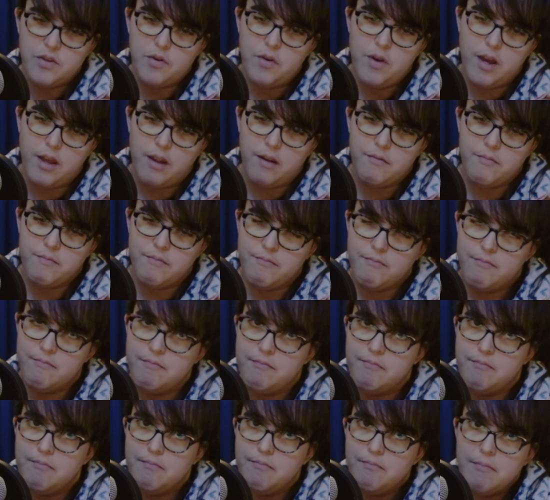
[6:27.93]
what?
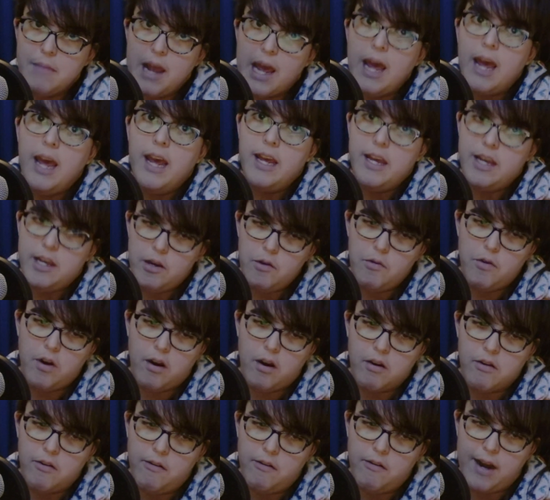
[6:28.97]
You are
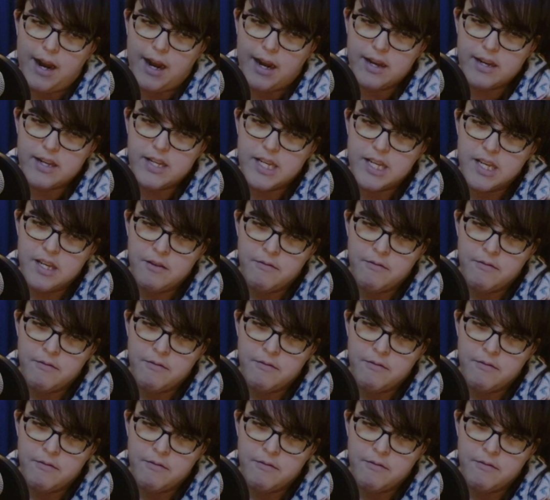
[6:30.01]
correct.